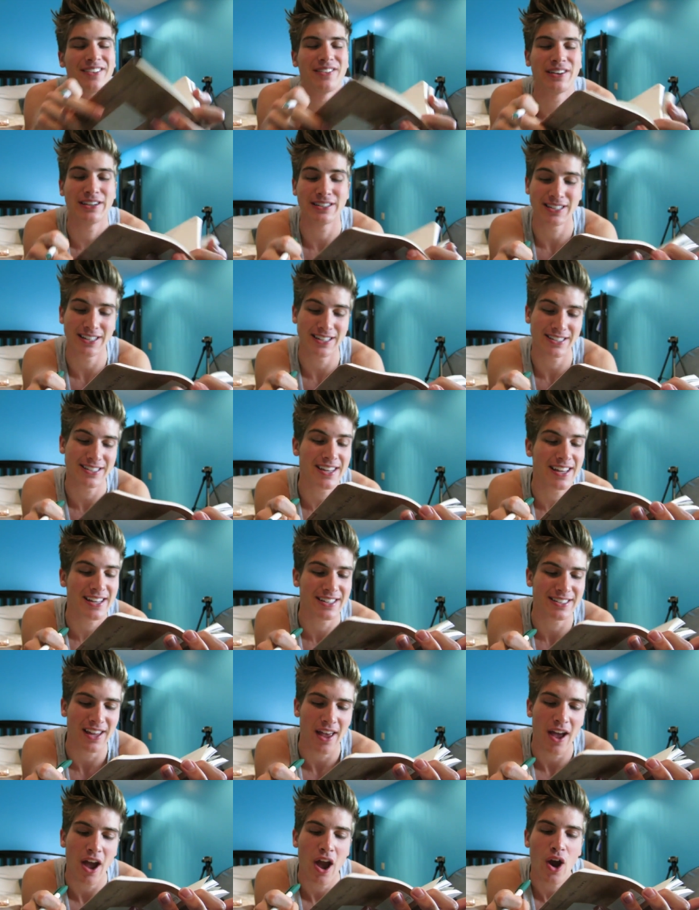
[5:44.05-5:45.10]
anyways, it
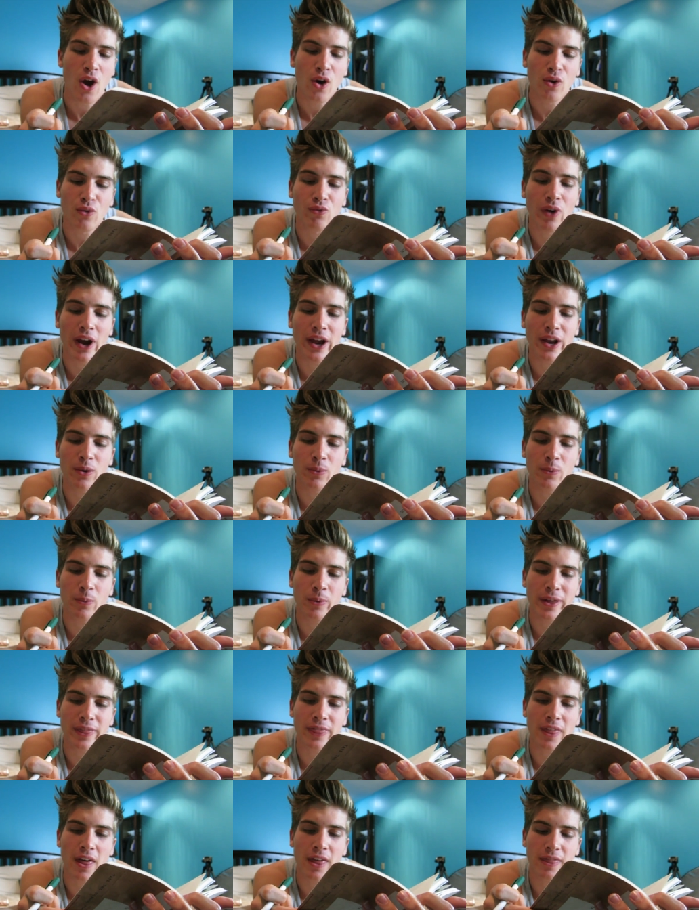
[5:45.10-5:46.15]
says... Write
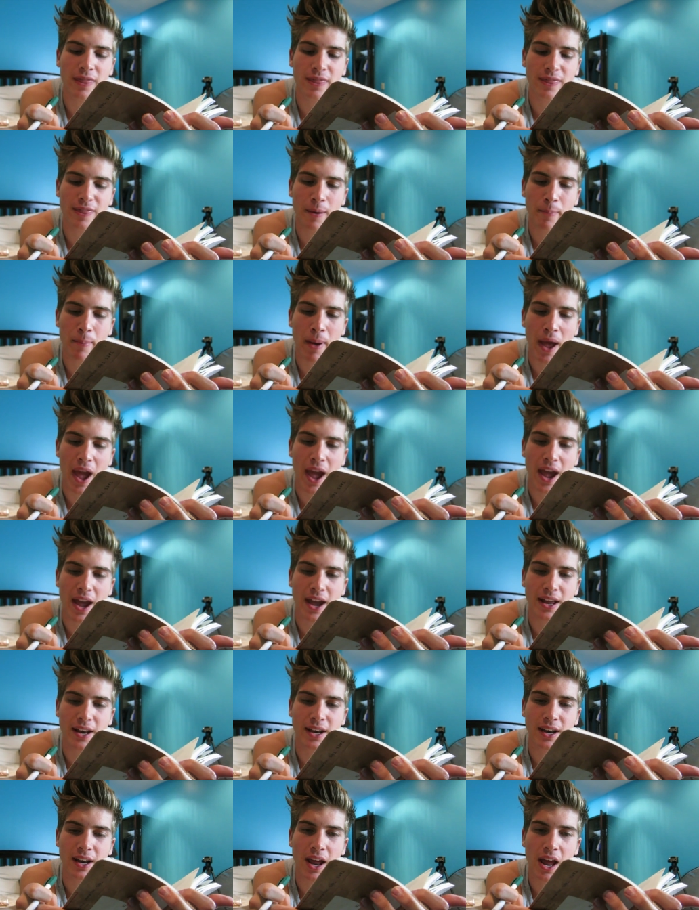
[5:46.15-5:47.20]
with the
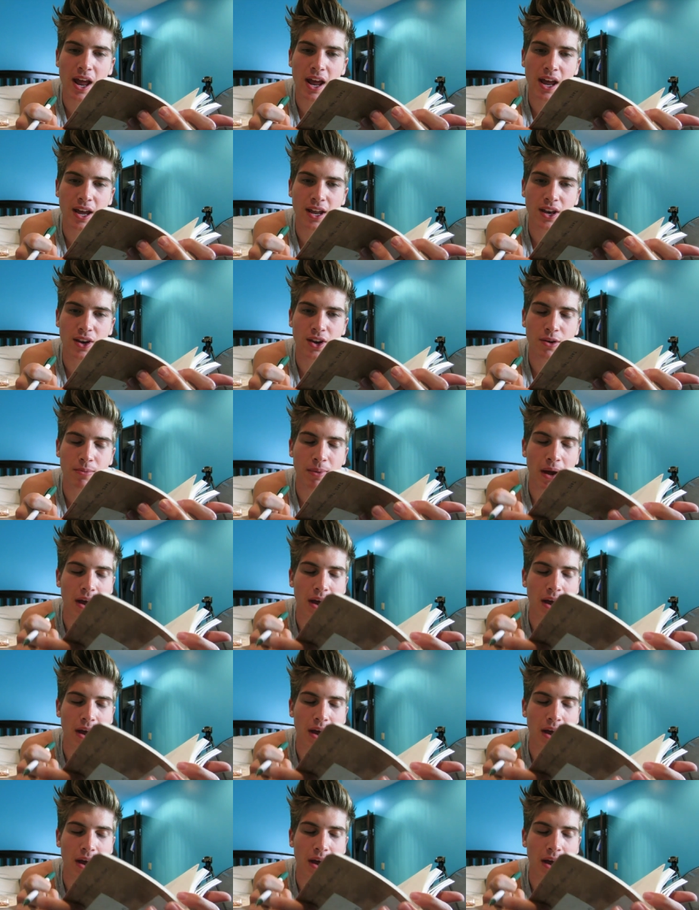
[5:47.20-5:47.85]
pen in your